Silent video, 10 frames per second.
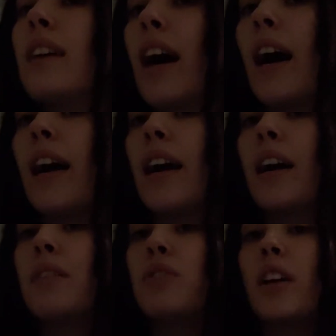I
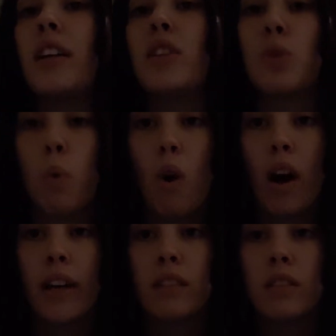have dreaded it
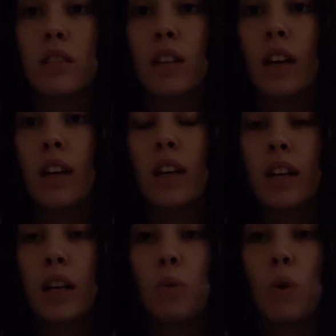twice,
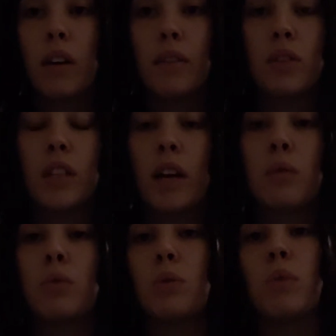and one of those
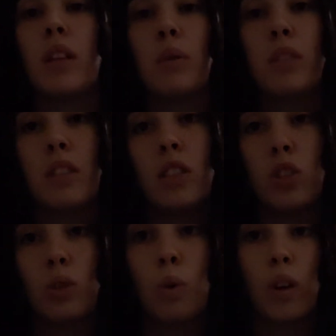times was when it was this
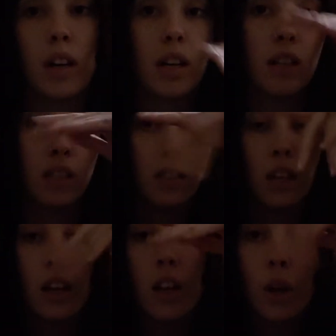short and
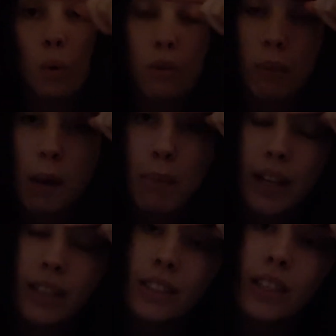with my bangs to